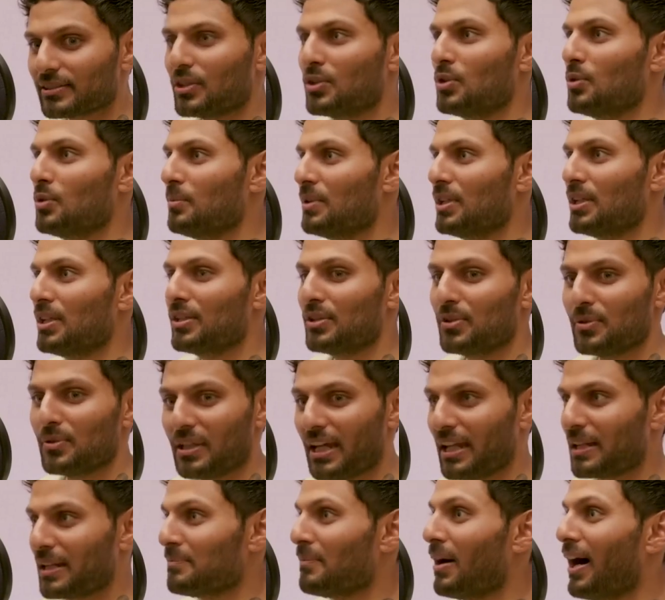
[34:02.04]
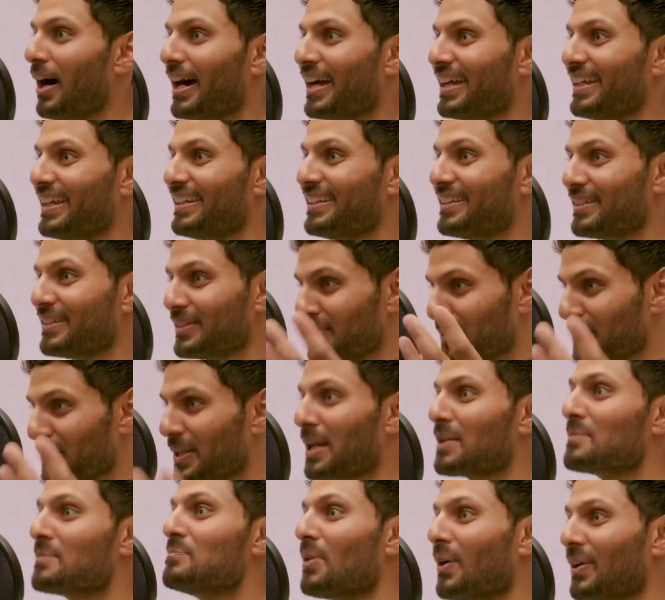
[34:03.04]
a human, you get a mind, you
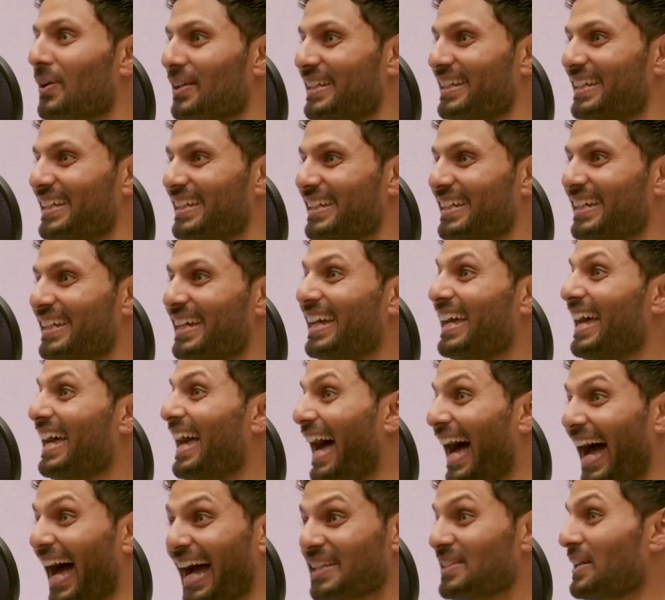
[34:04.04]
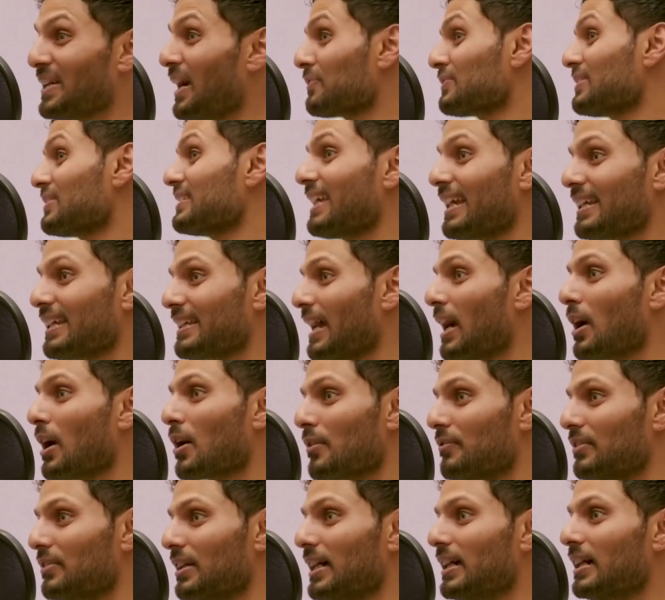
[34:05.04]
get a body, and you have to take care
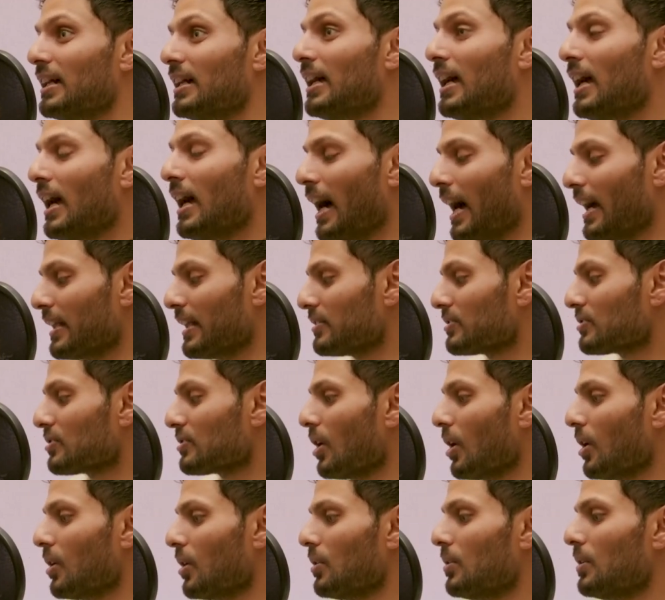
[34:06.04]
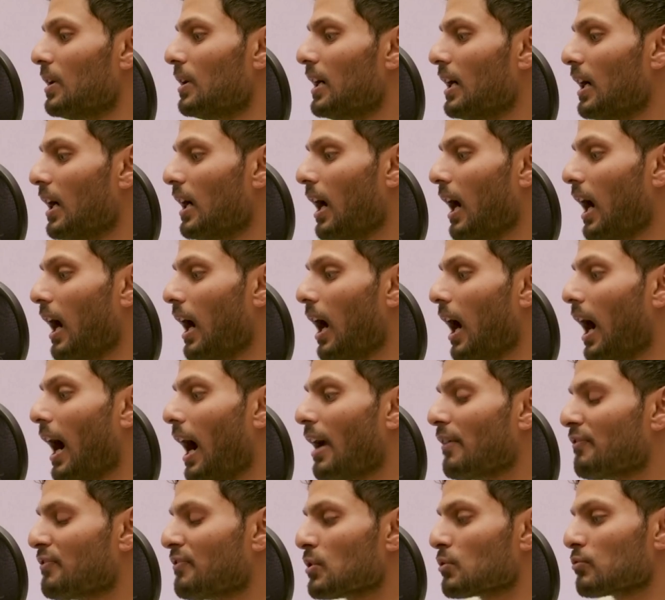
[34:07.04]
of it. And so
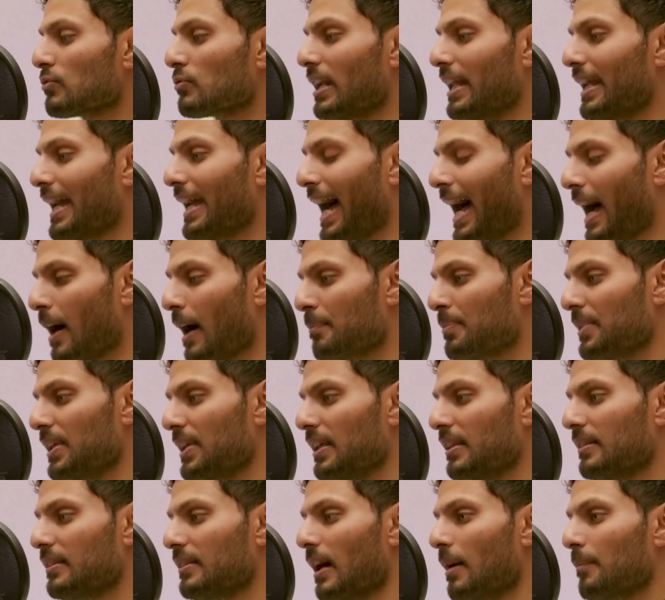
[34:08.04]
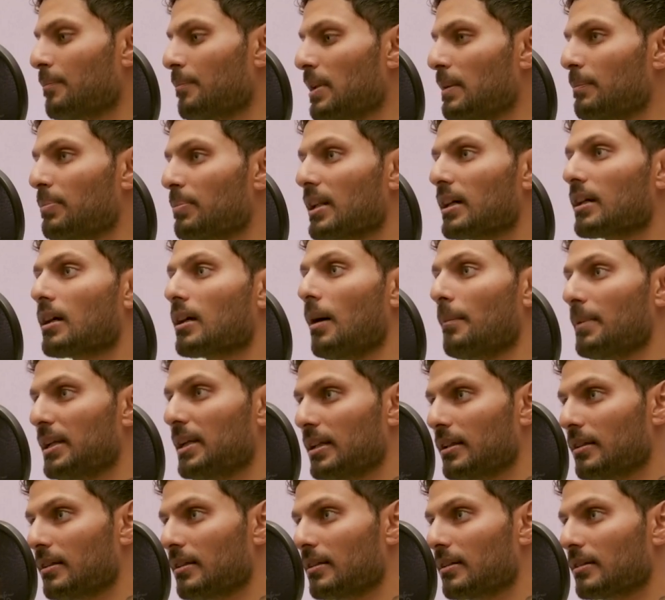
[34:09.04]
I feel really happy that people are
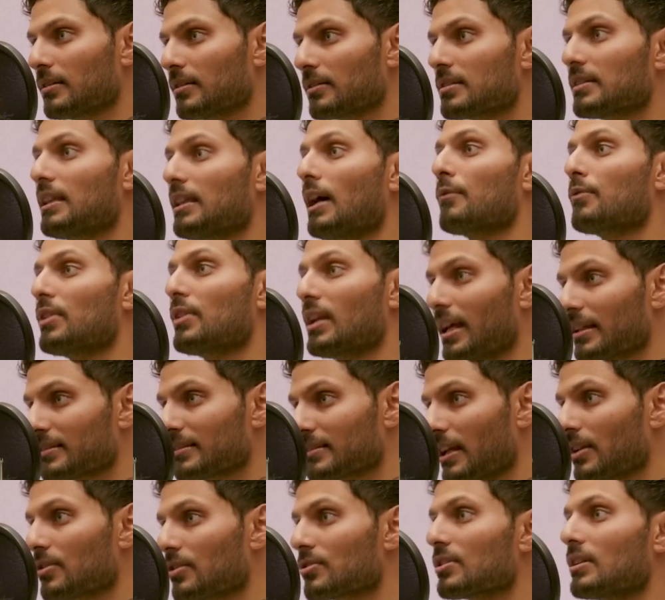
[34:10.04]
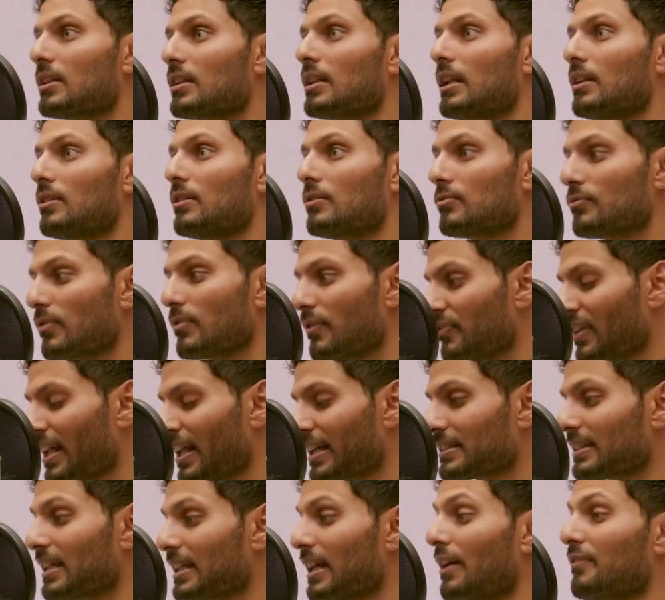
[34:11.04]
coming to that realization and
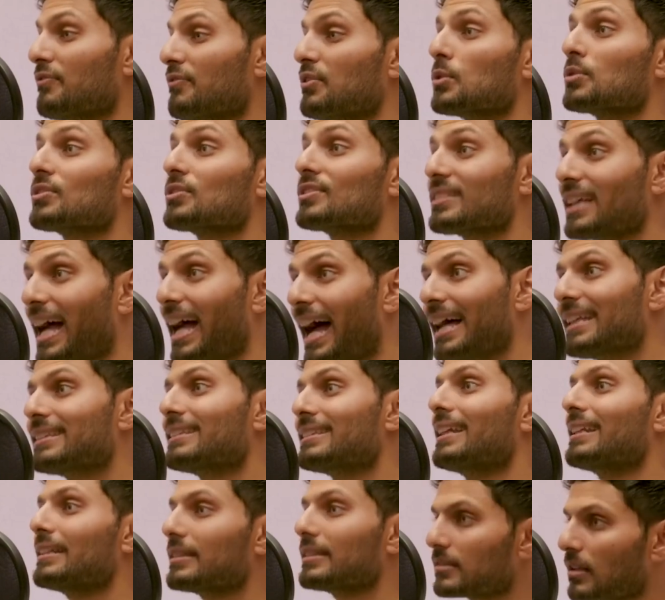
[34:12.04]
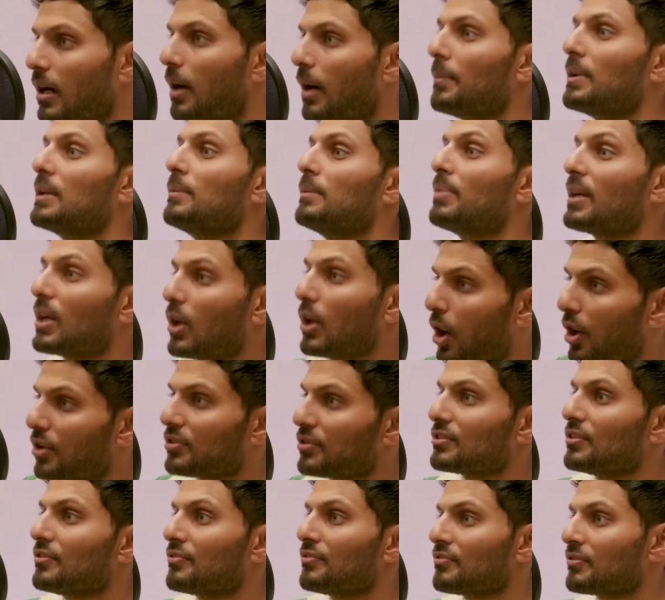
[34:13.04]
reflecting. I feel sad that it's coming
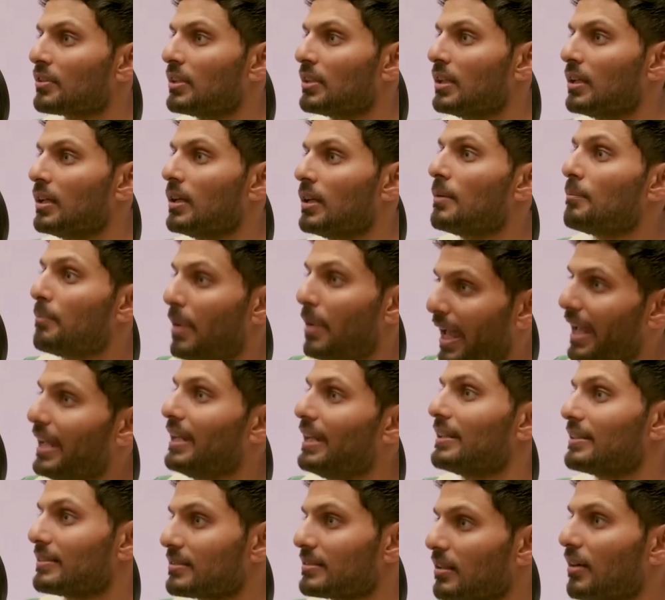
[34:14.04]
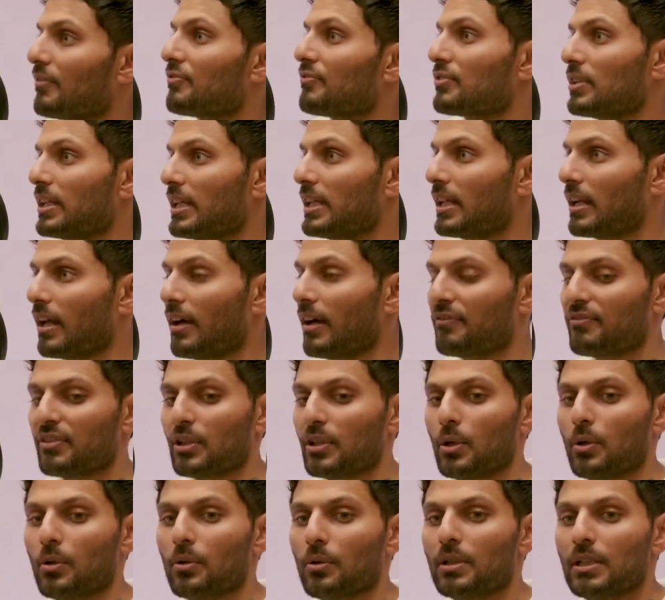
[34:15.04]
because of pain and suffering. And I
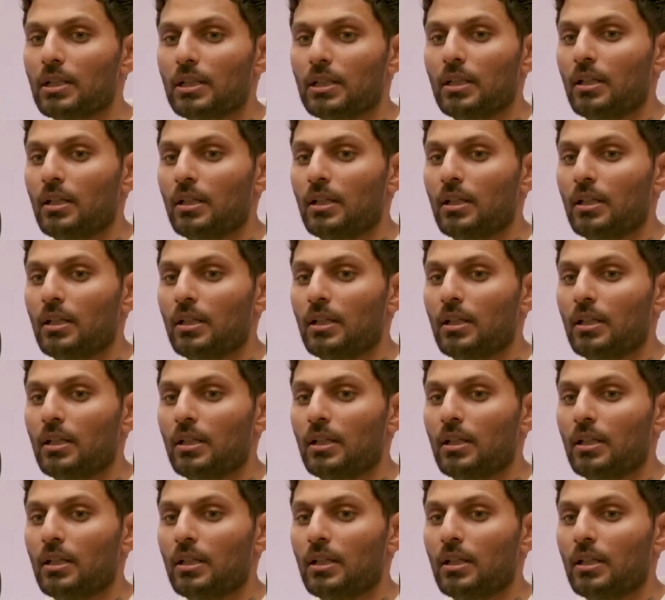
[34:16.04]
feel,